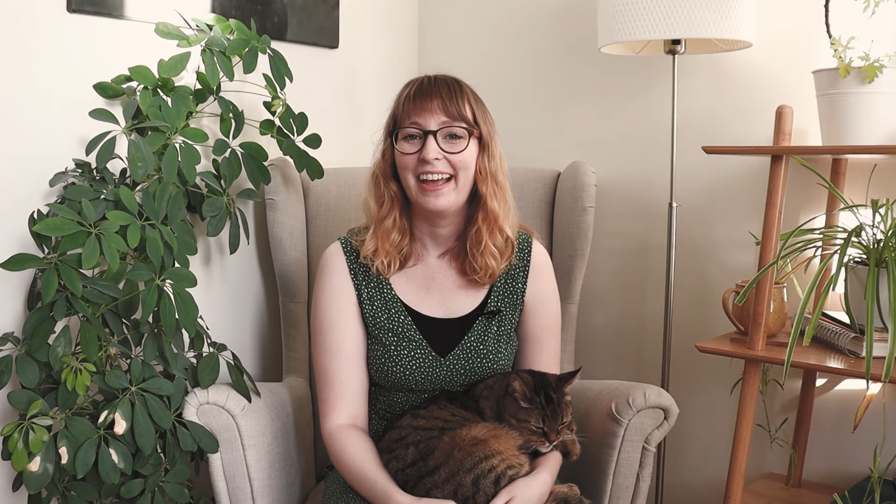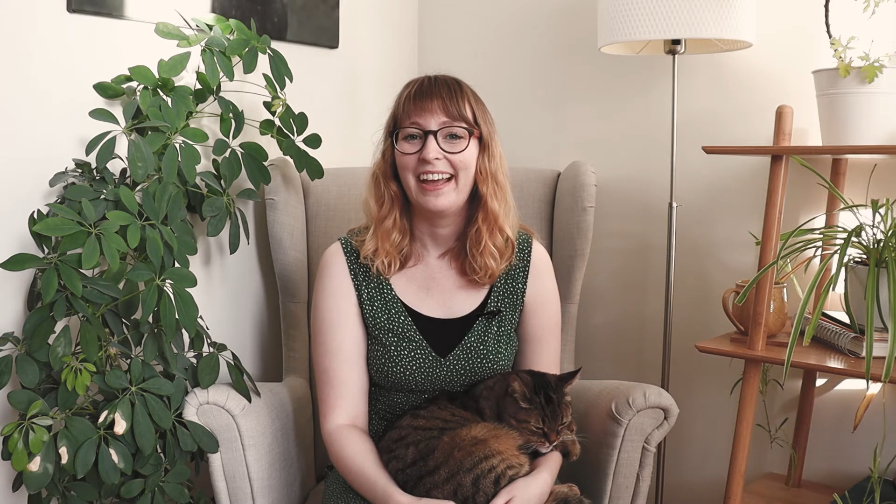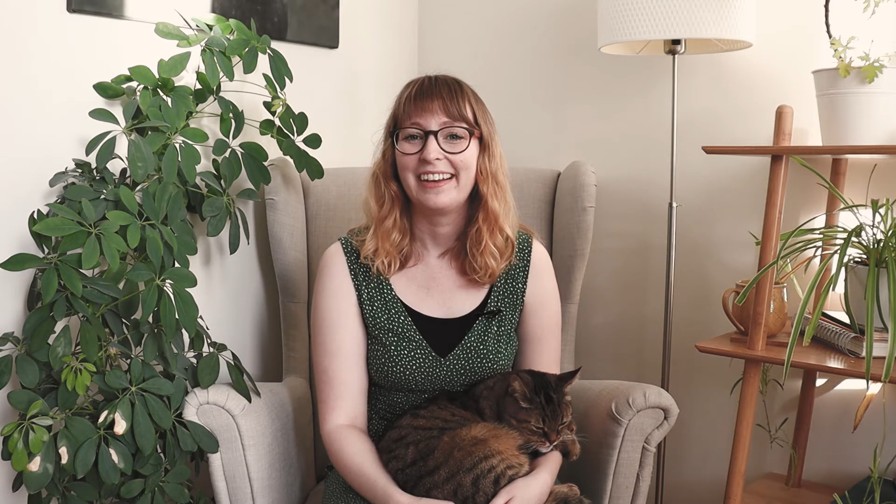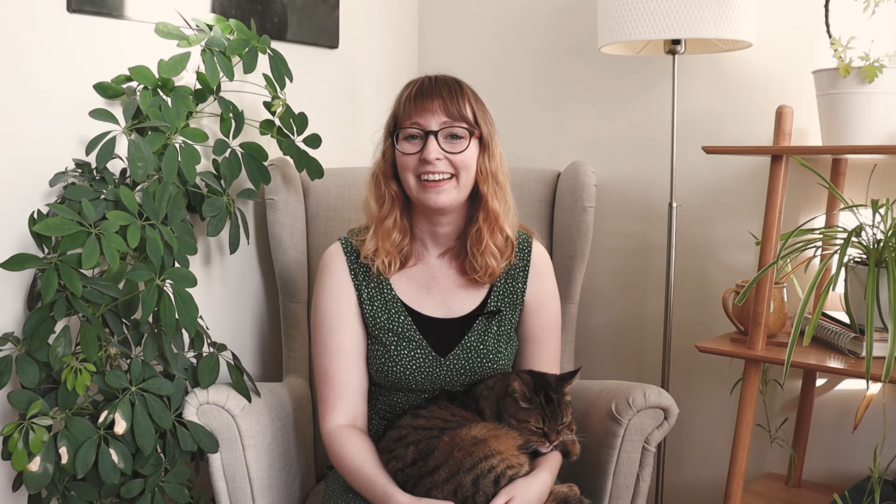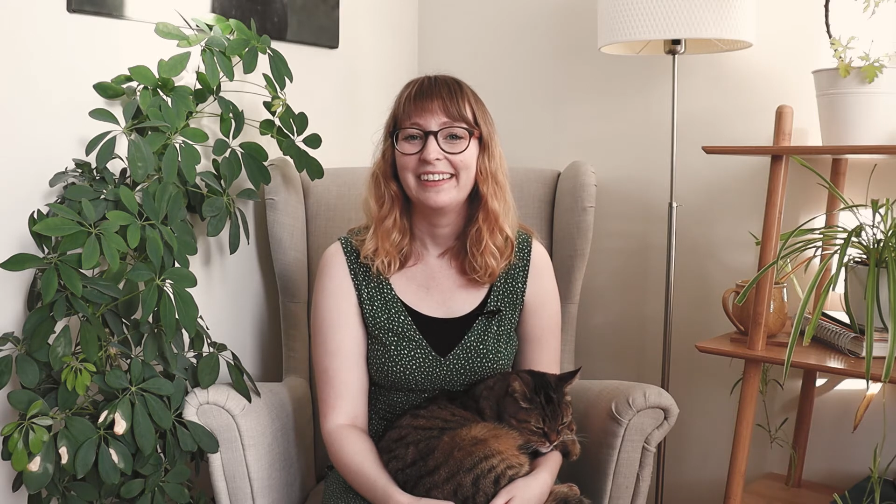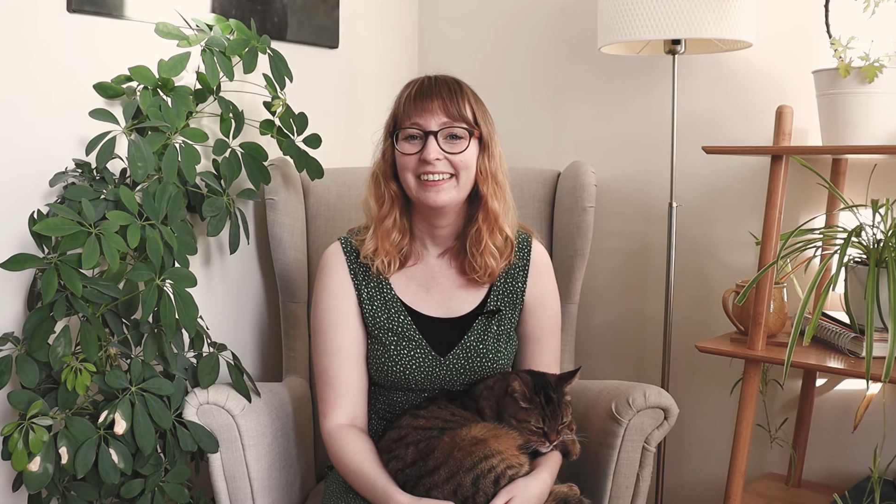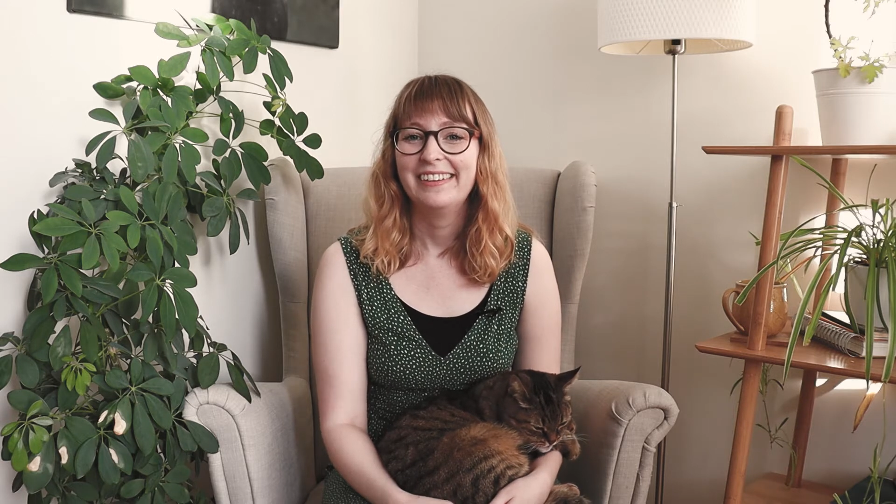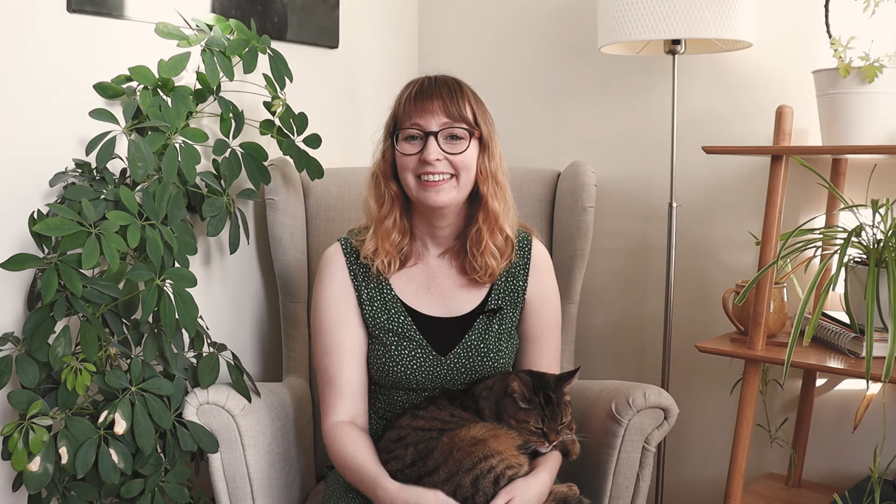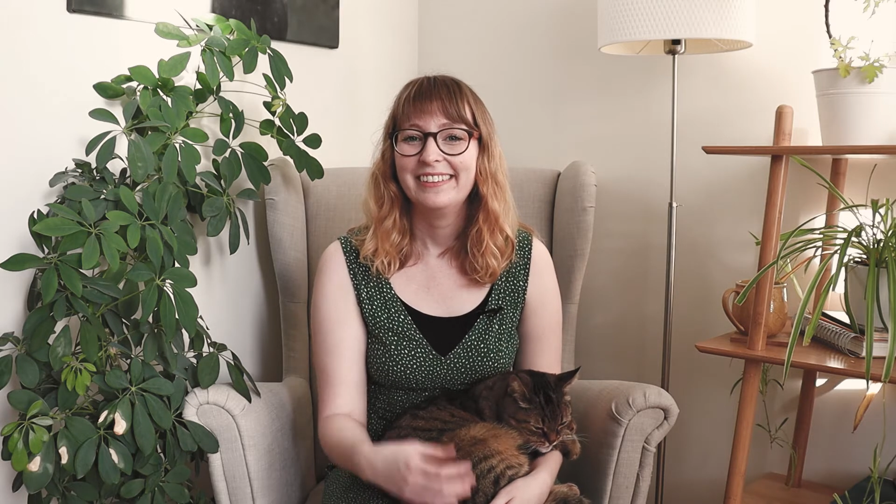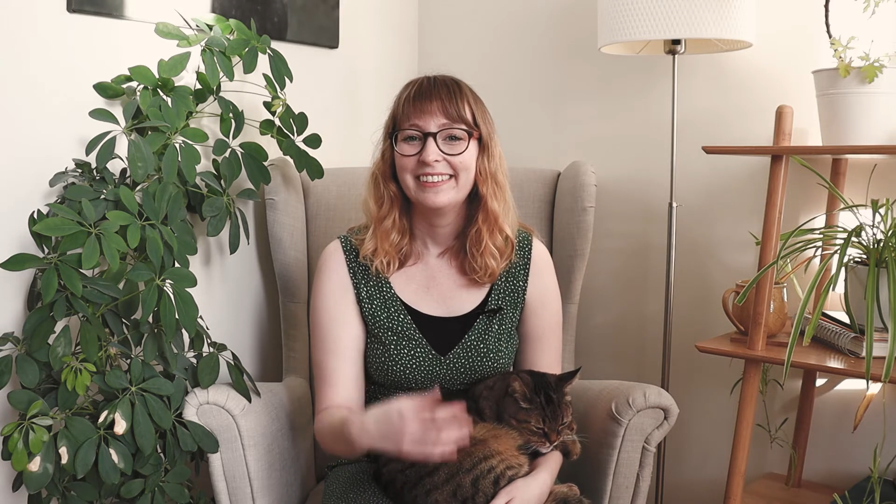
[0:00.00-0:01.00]
And
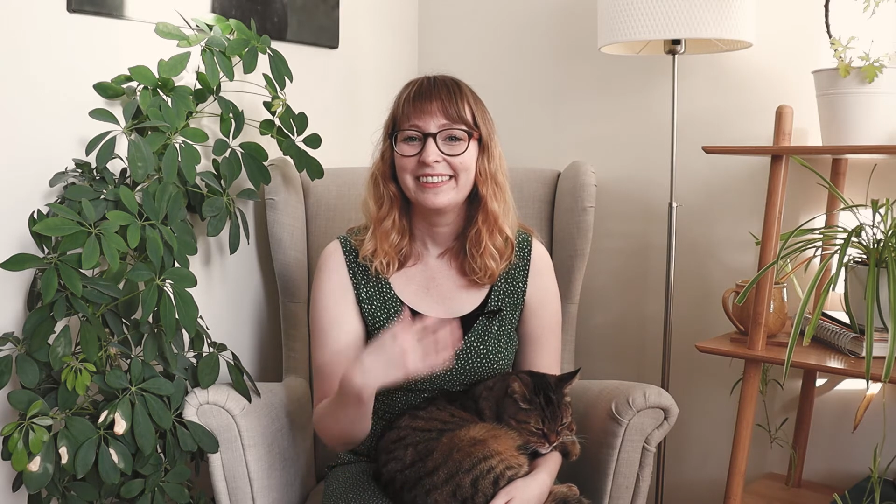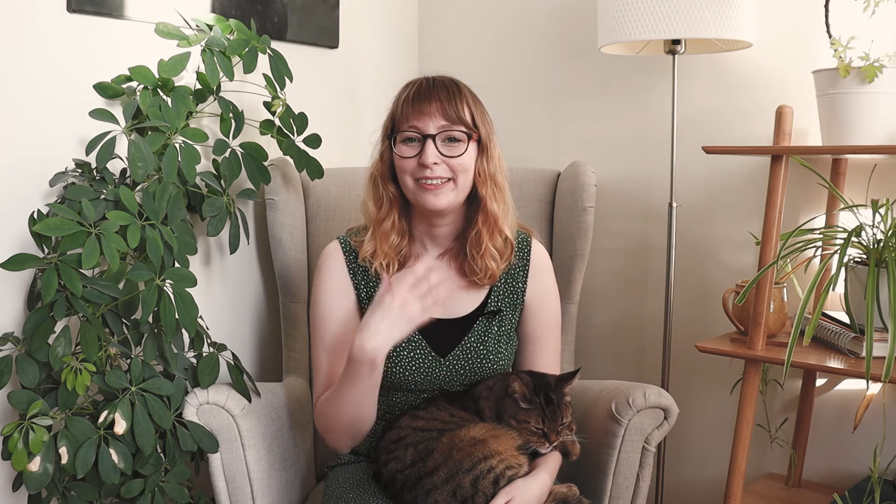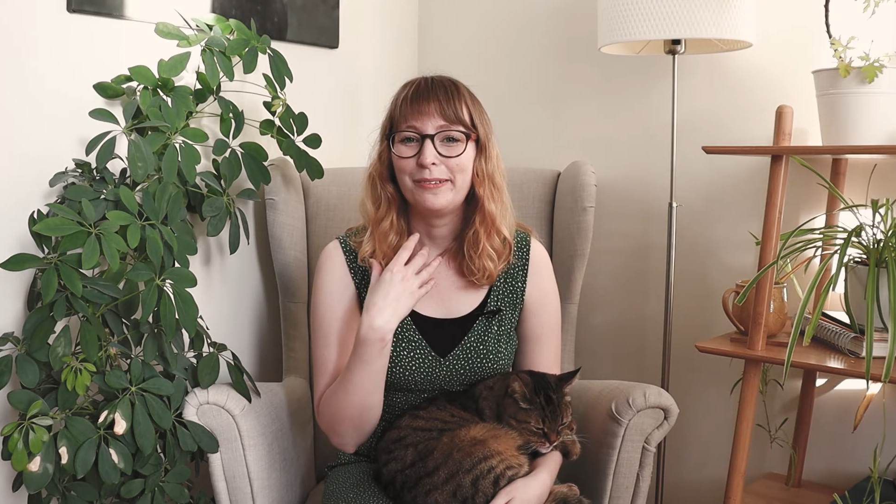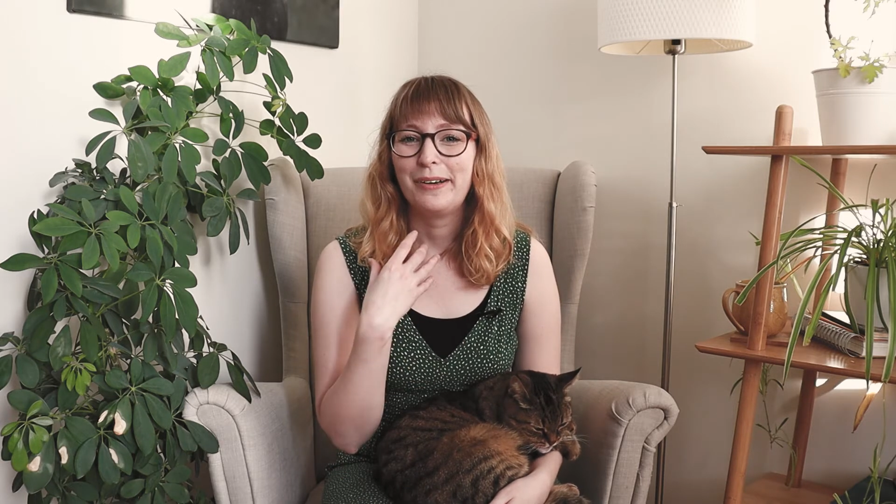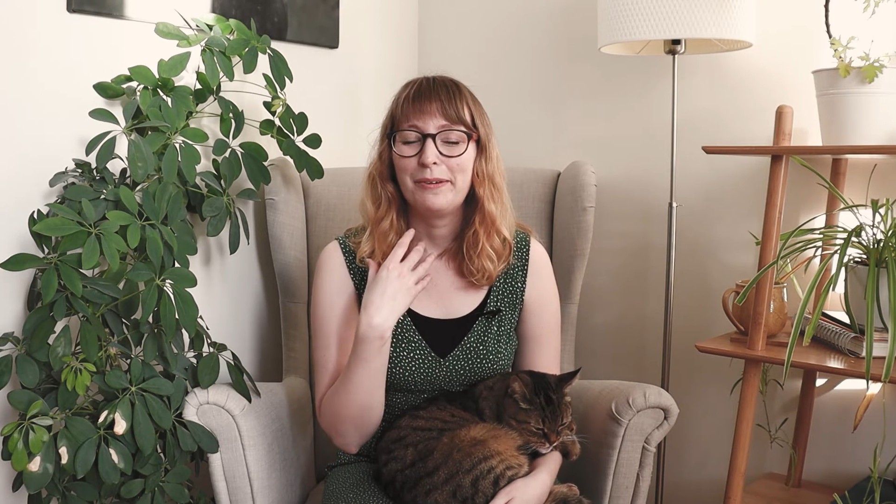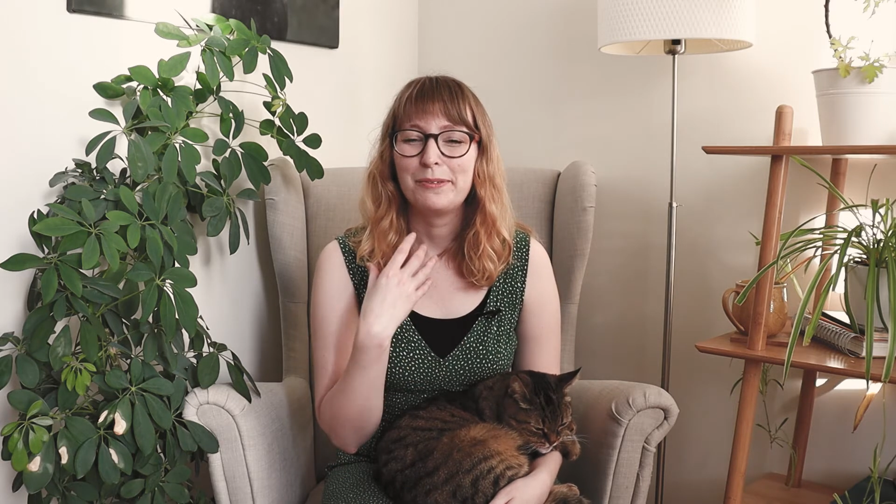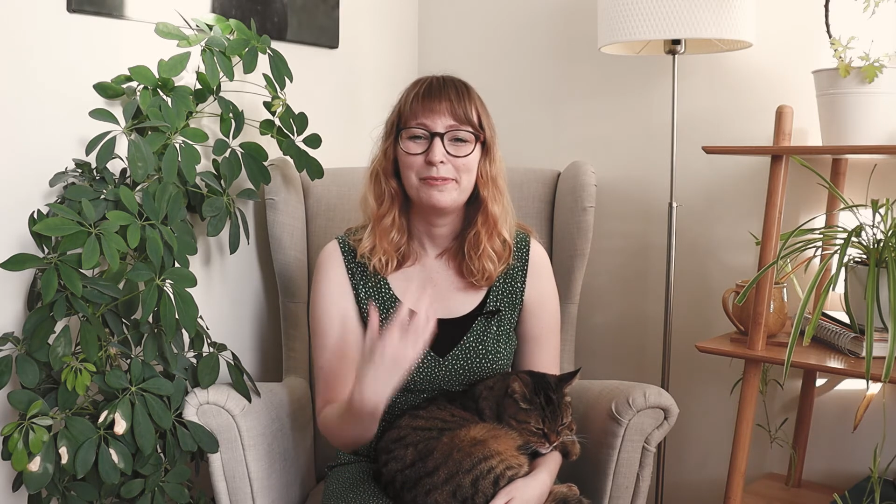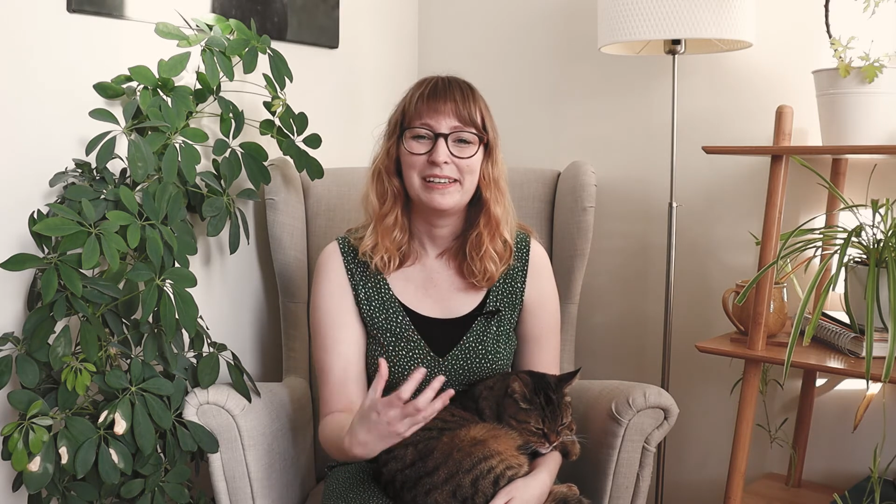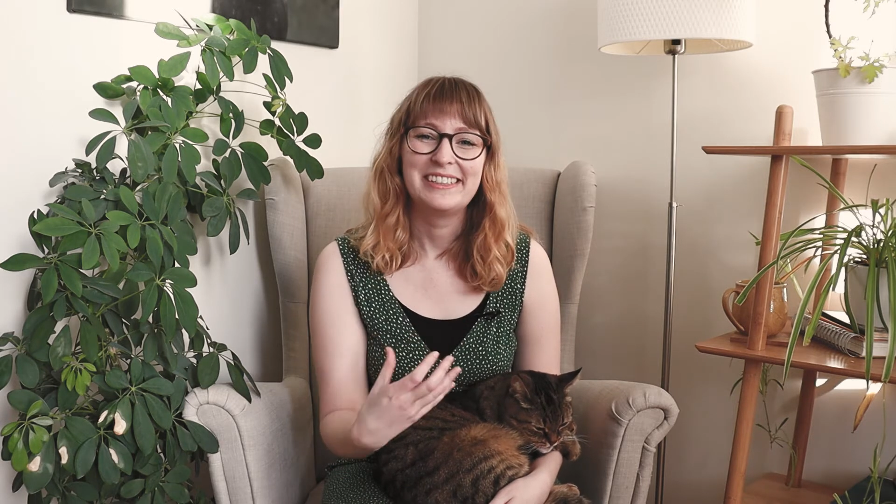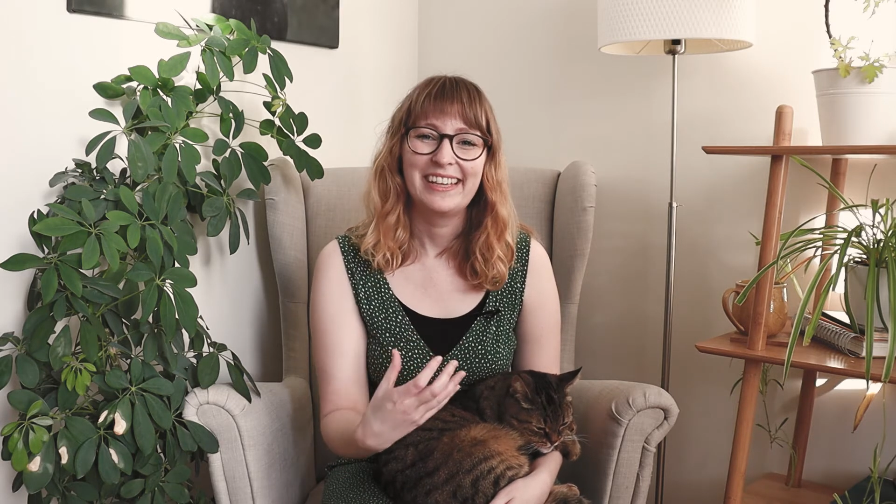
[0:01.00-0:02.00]
so I was
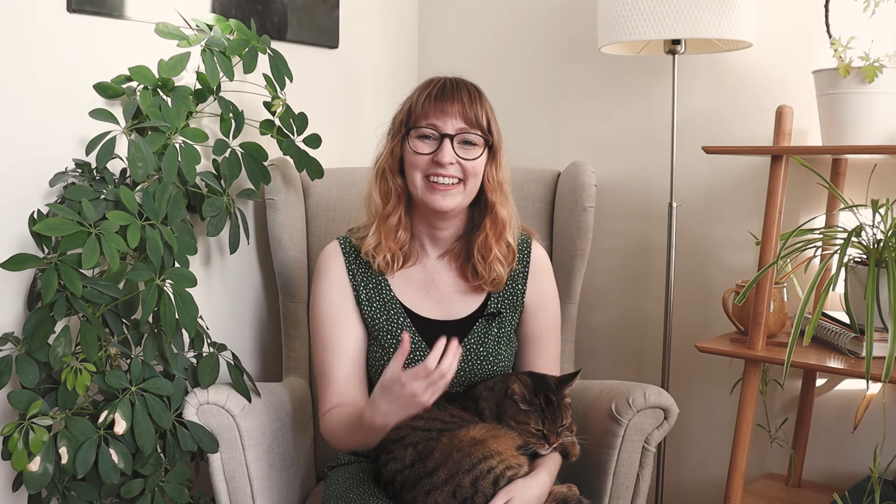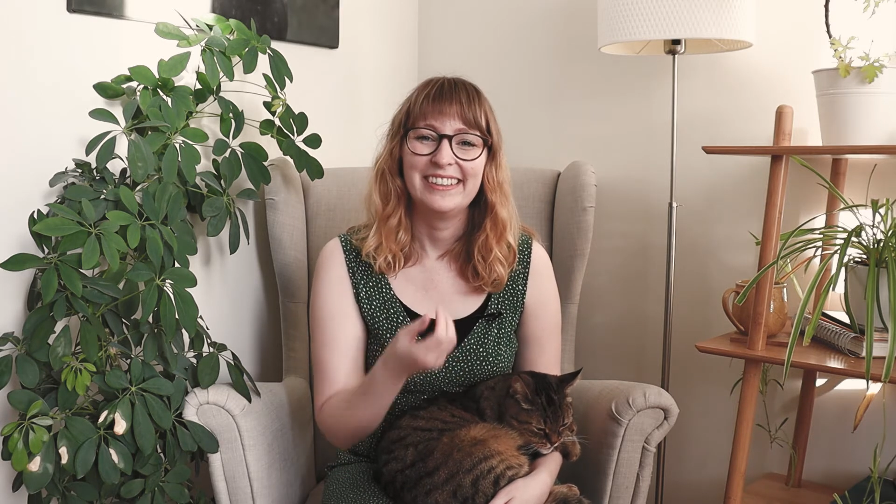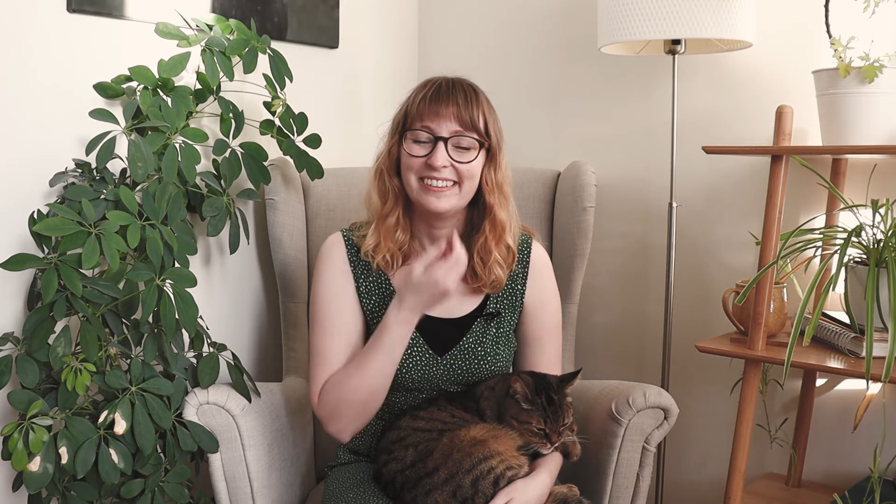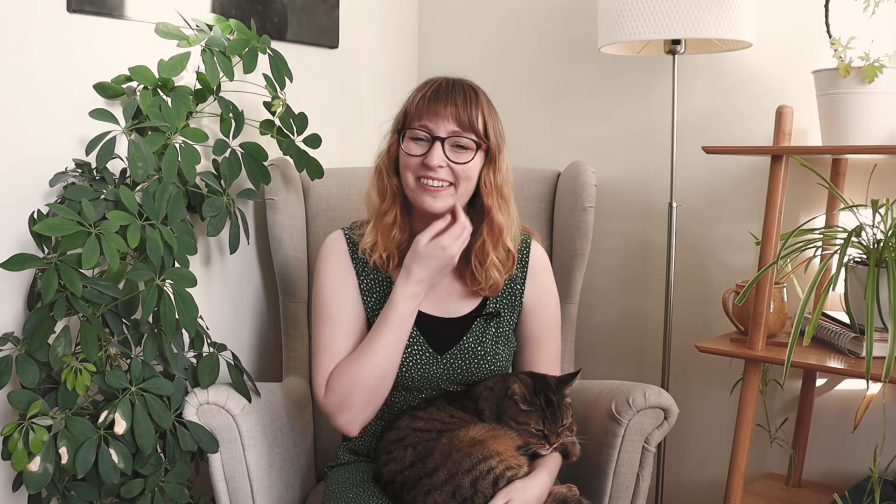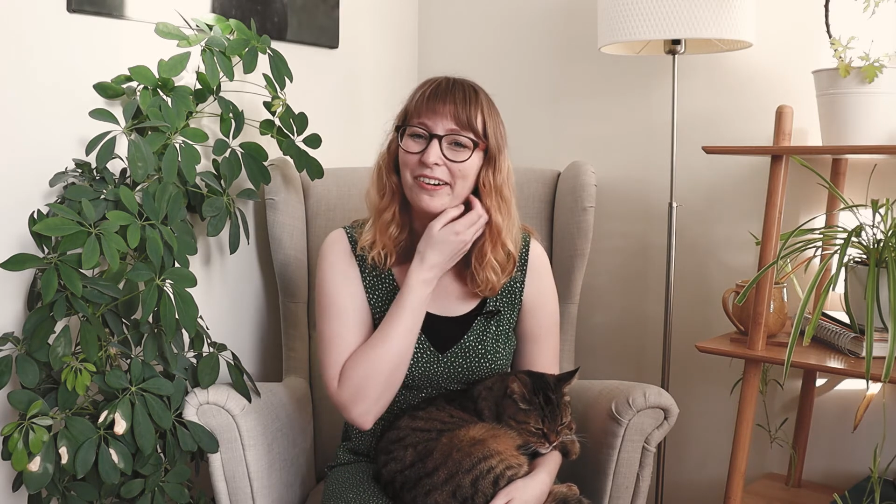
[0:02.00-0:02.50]
really scared